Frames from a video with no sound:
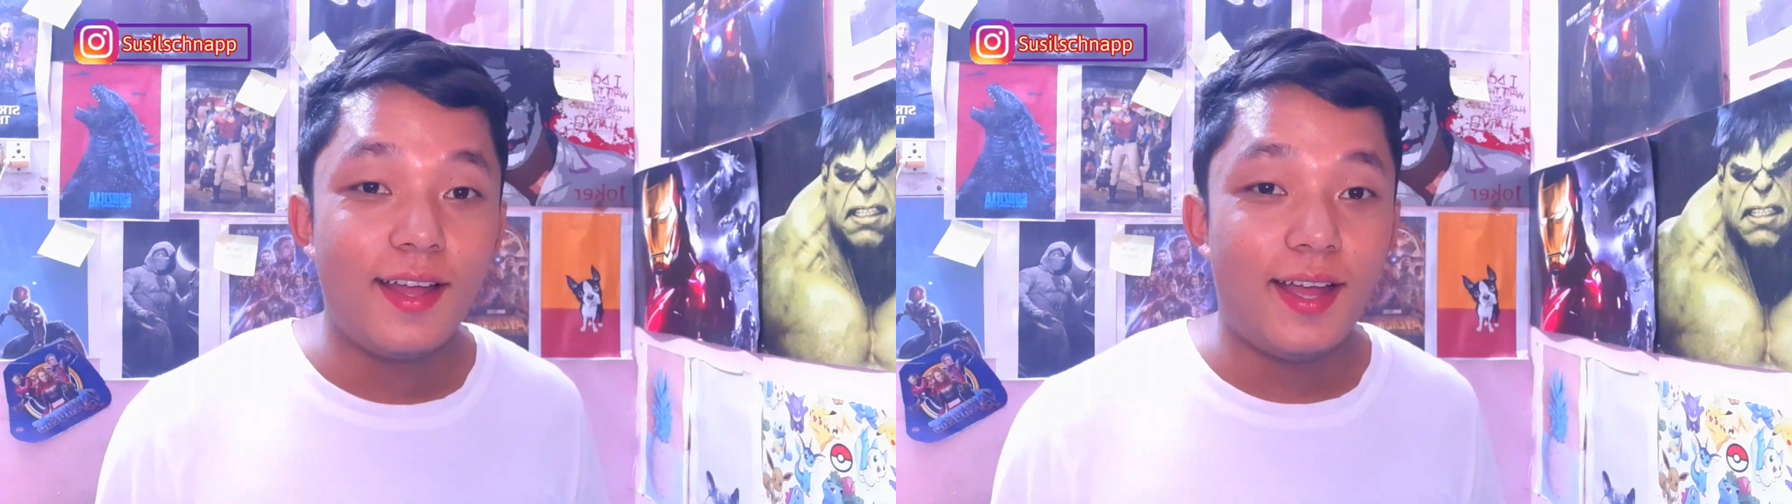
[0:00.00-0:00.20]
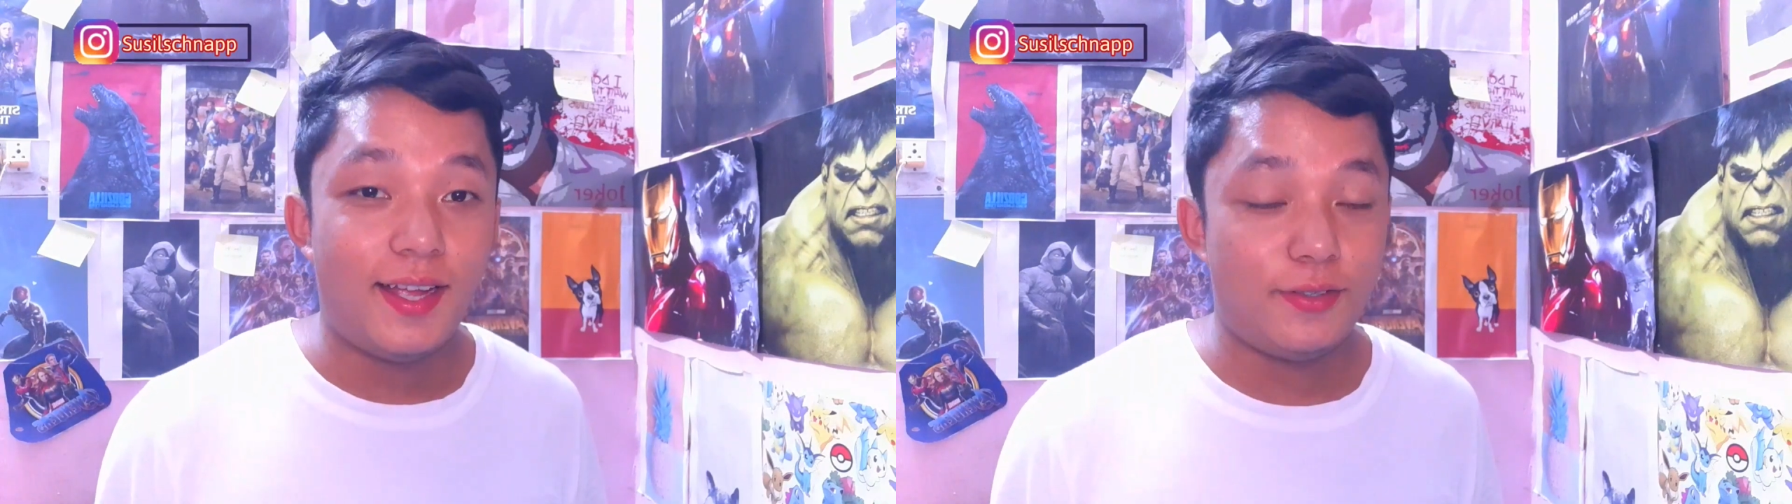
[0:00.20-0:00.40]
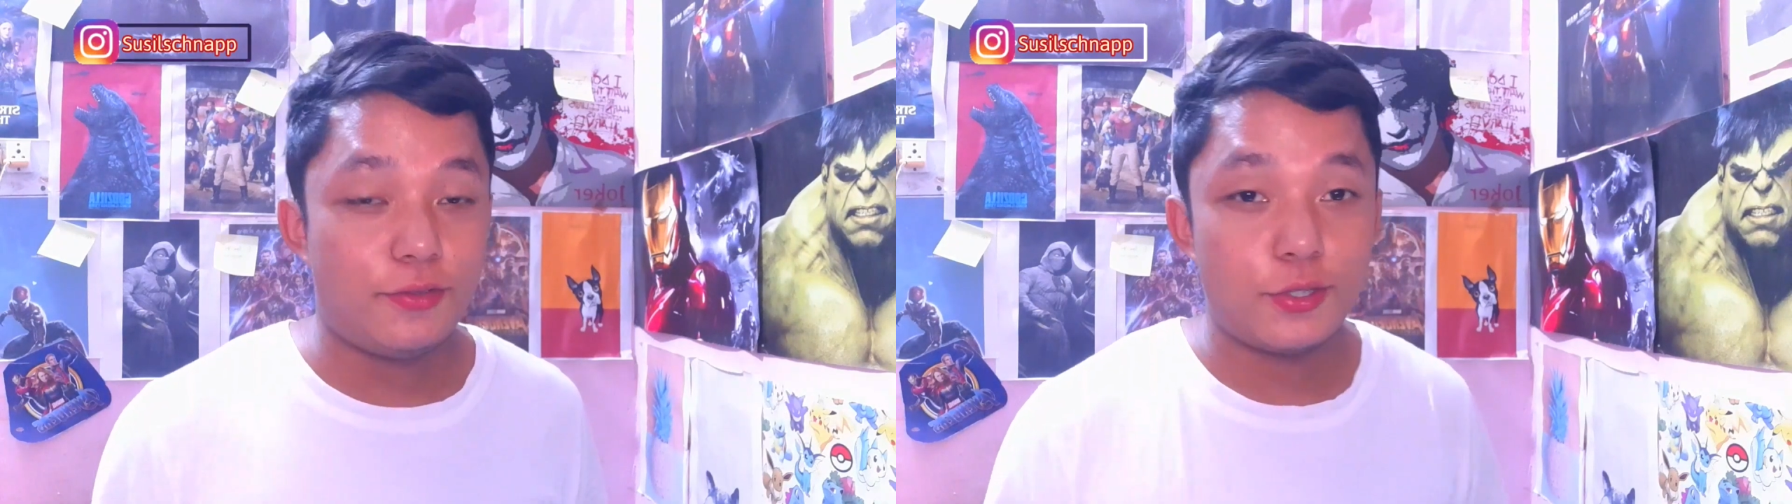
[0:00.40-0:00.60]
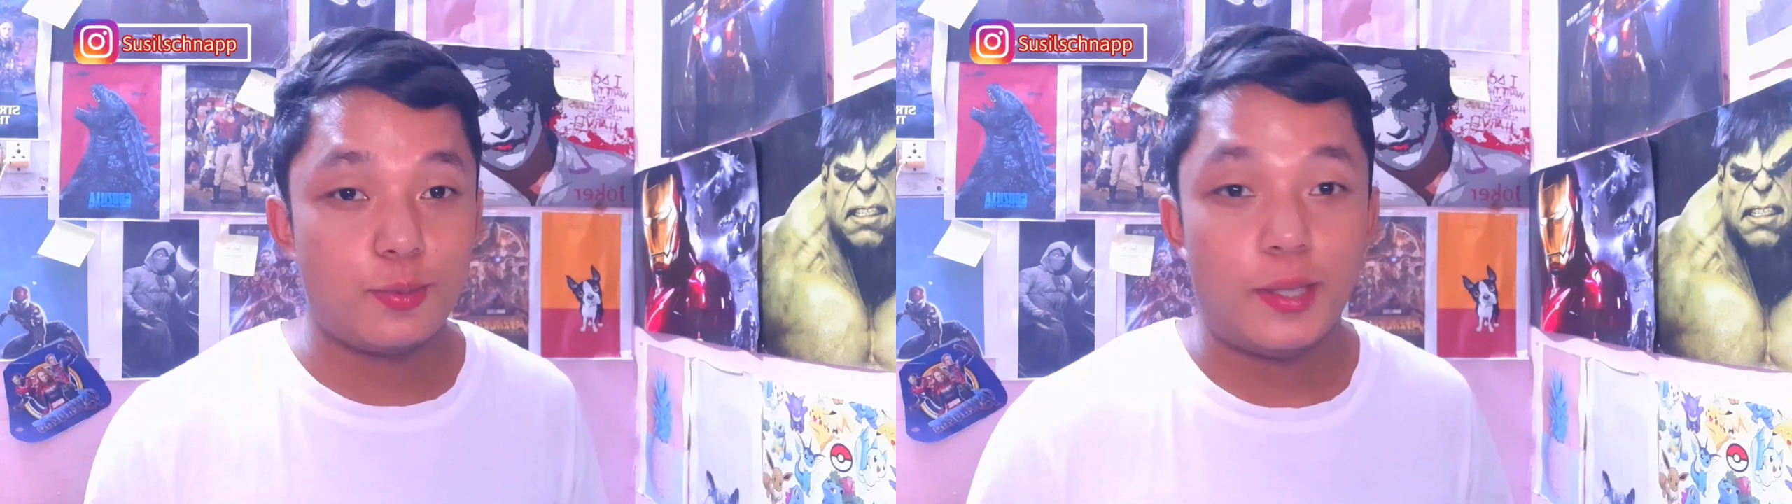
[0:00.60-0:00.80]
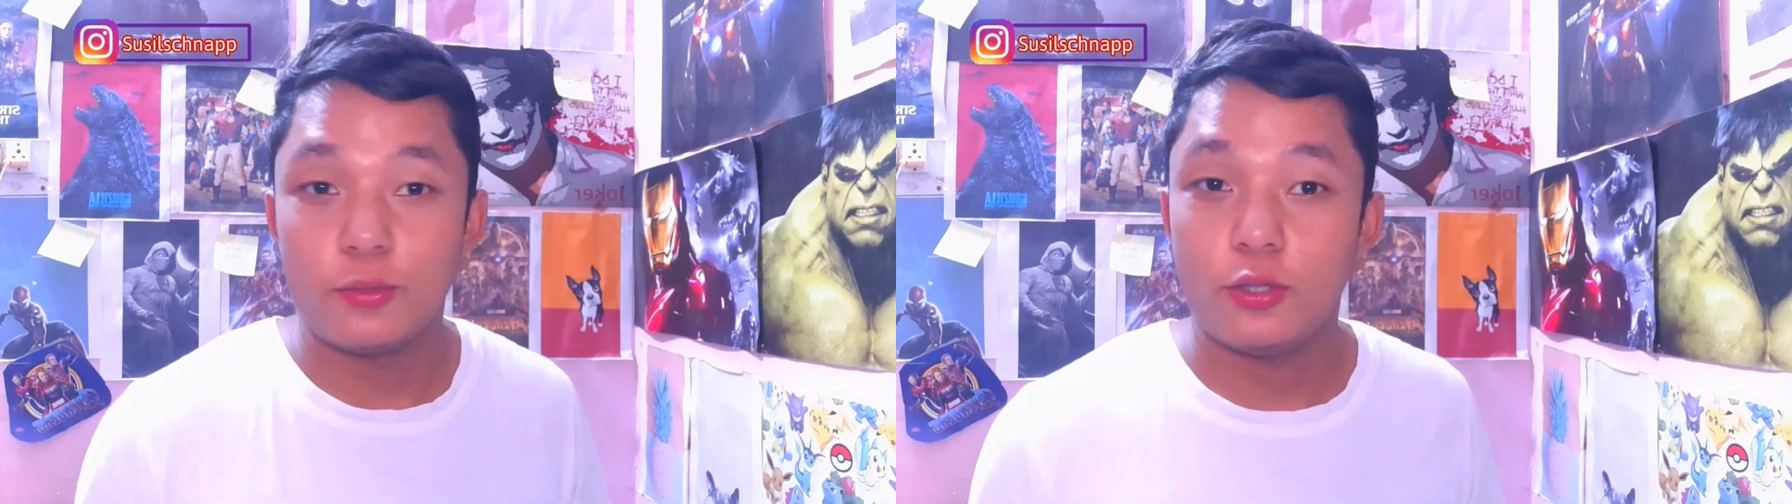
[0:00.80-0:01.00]
And trust
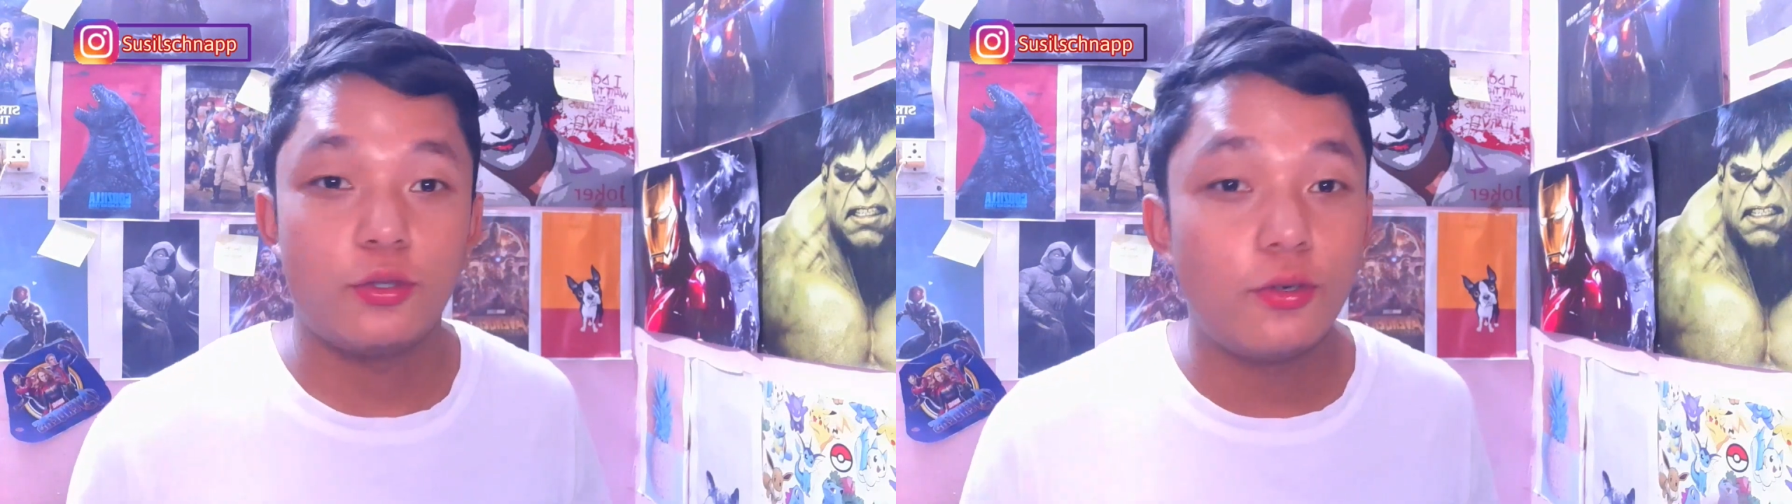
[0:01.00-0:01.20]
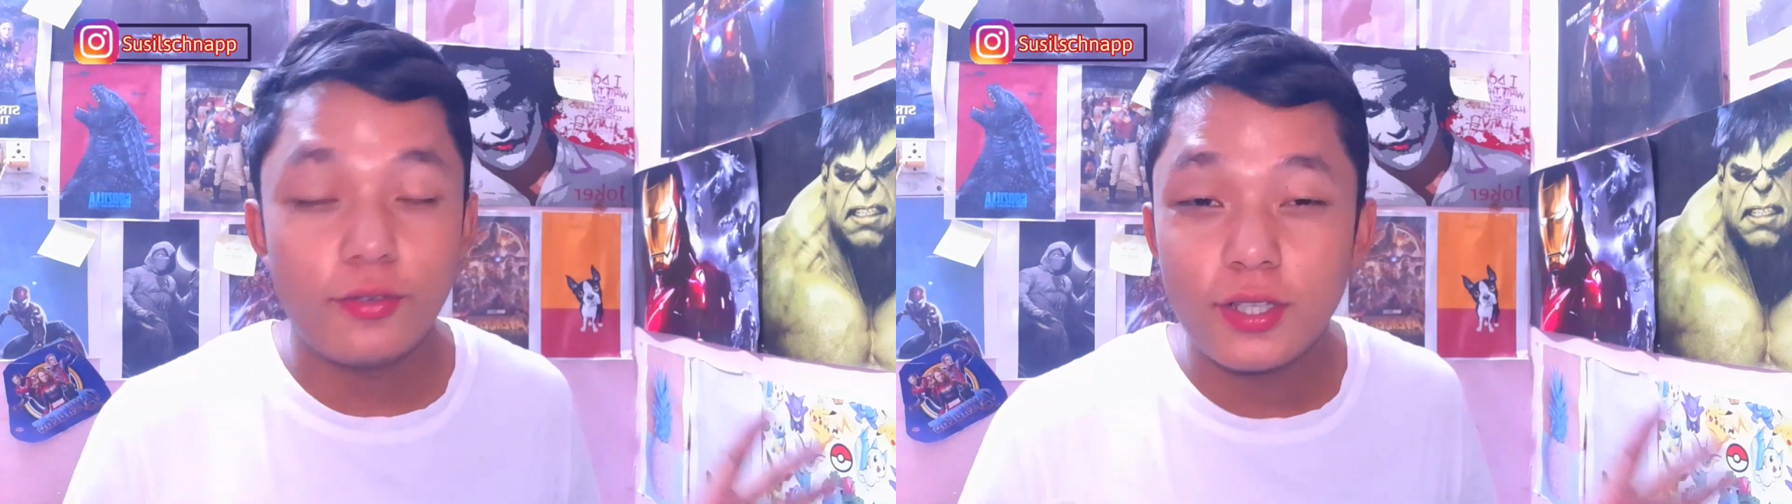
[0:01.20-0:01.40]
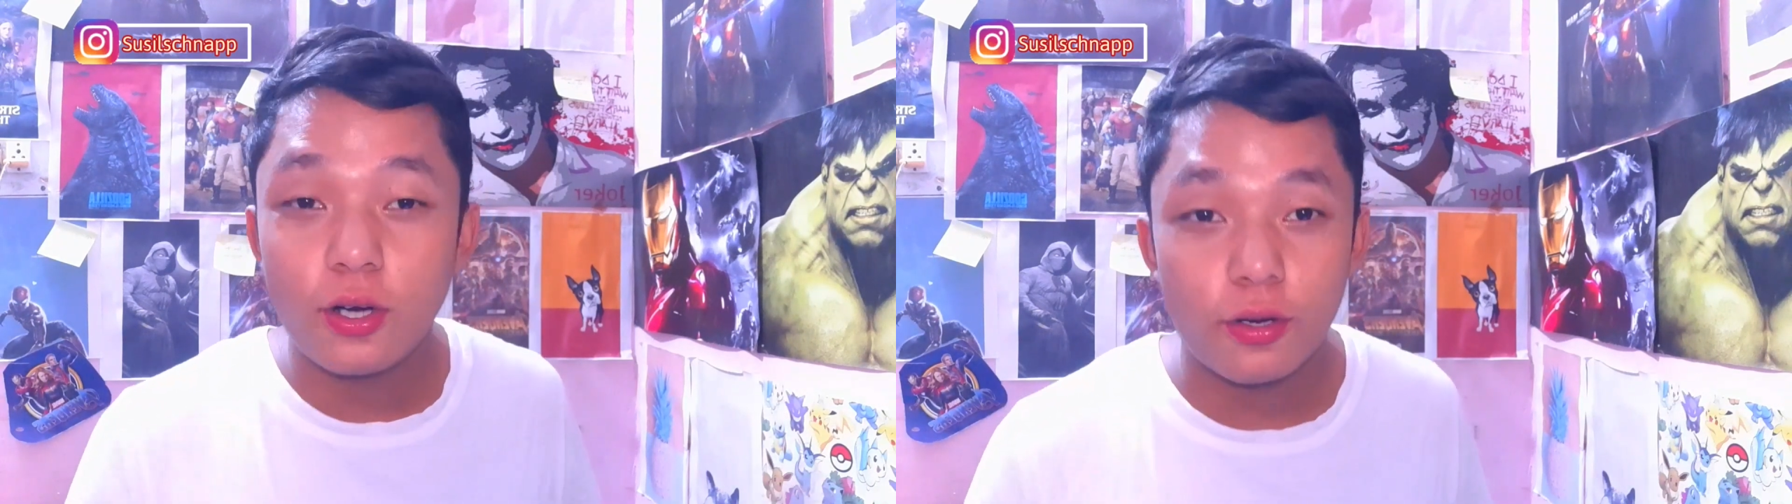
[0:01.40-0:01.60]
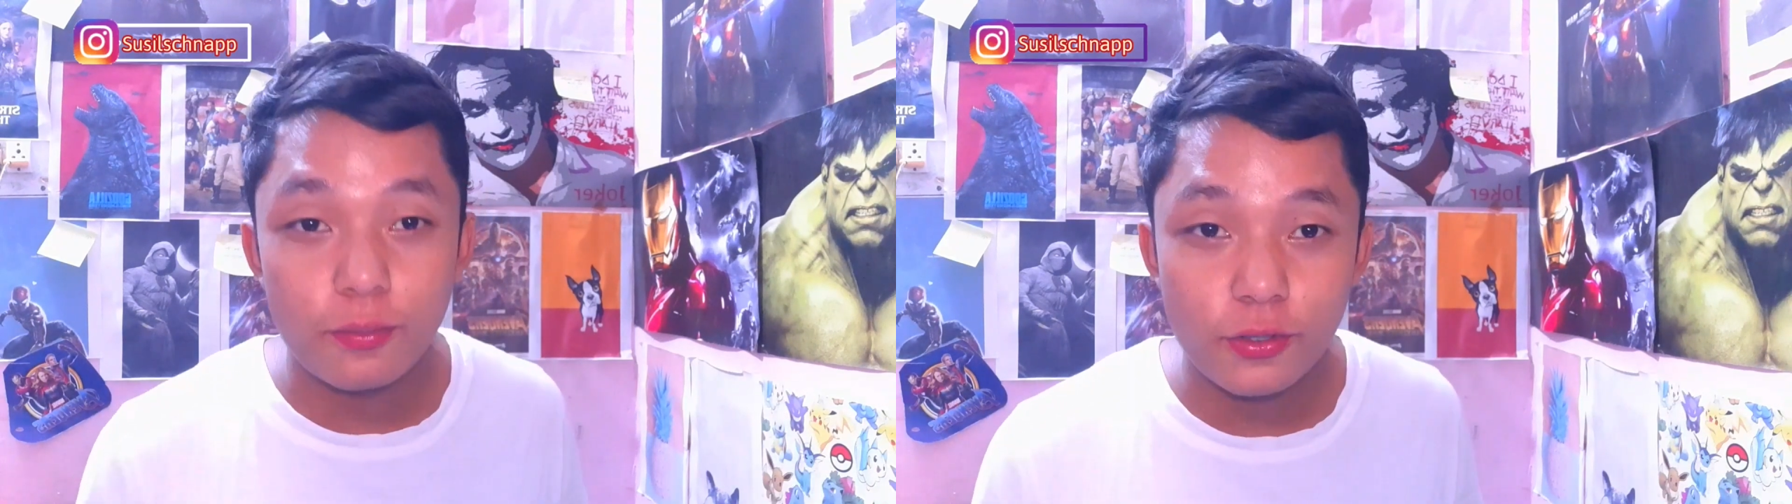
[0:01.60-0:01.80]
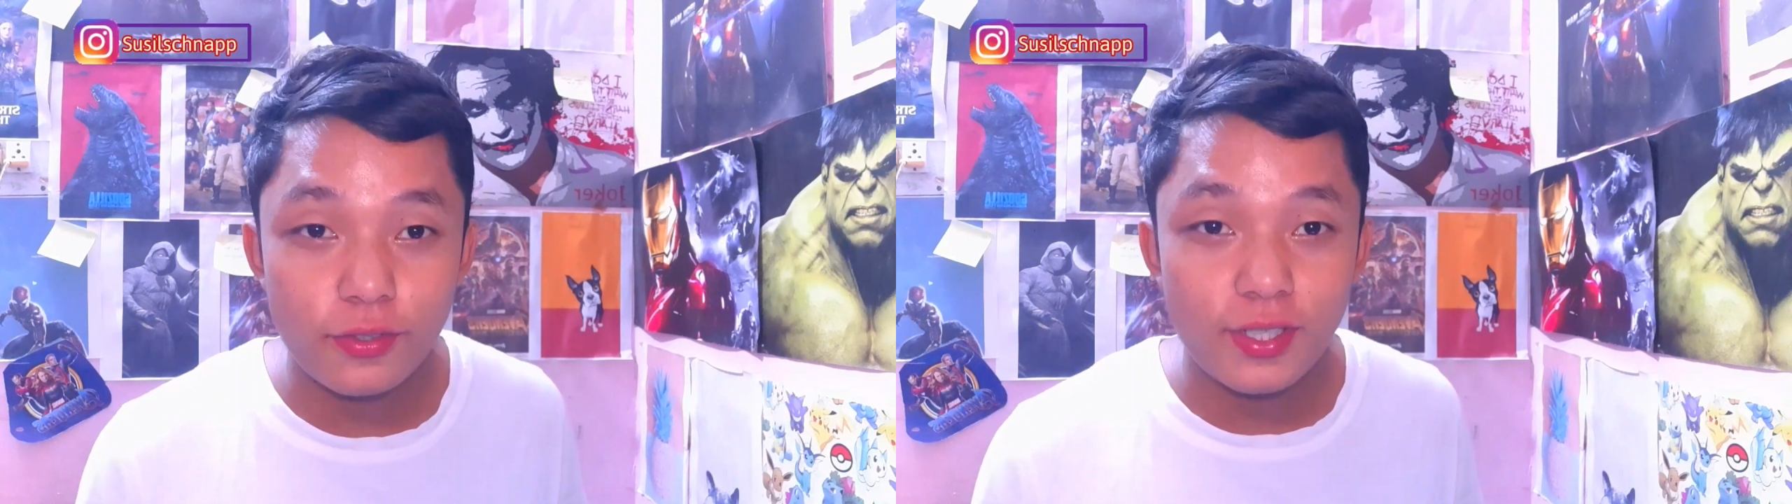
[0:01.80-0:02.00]
me, I'm not good with horror
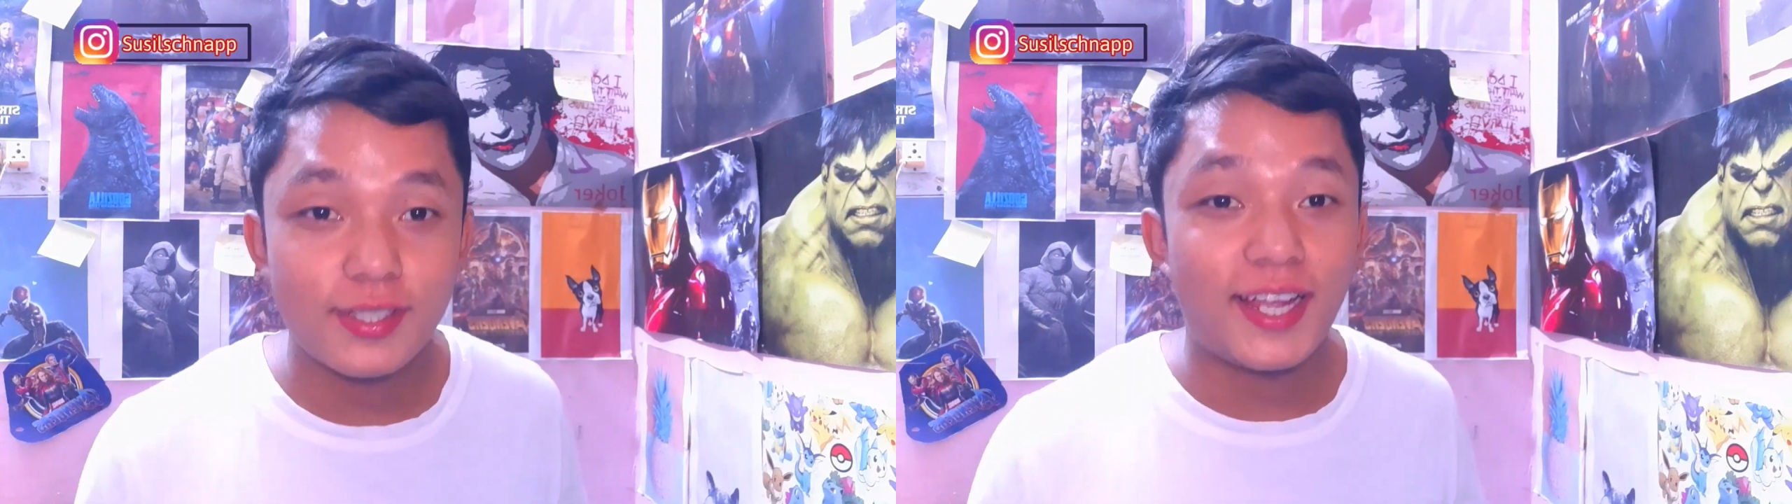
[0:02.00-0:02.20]
movies.